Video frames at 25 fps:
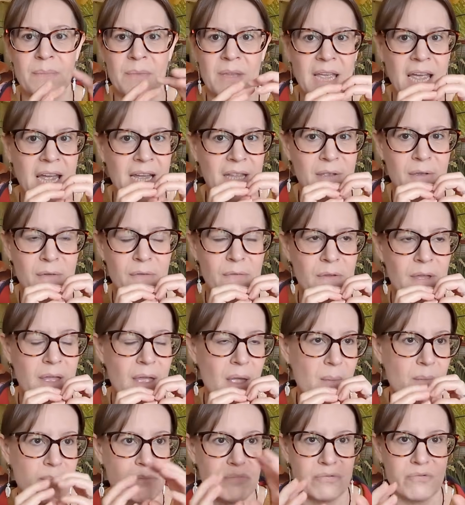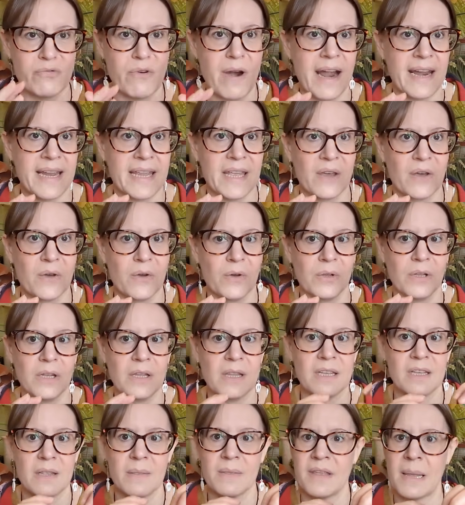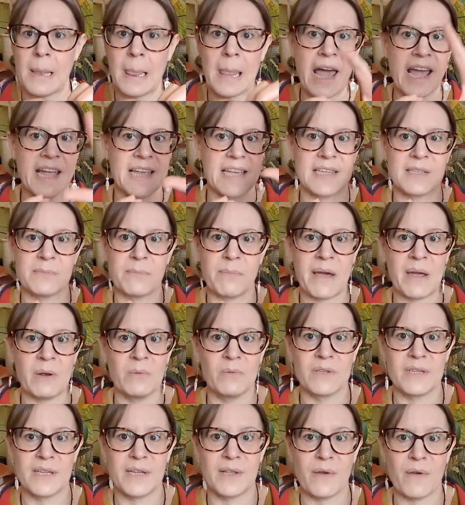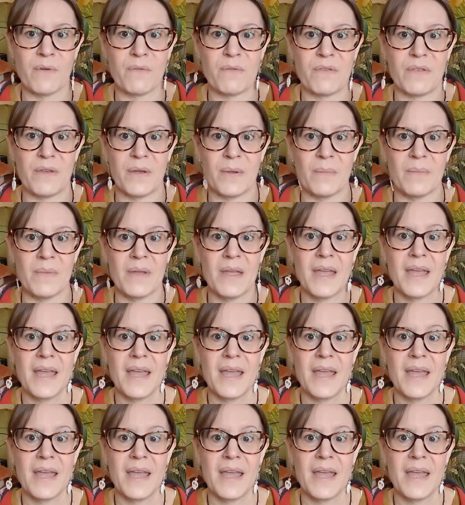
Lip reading: kind of bright colour, the light is bouncing off them,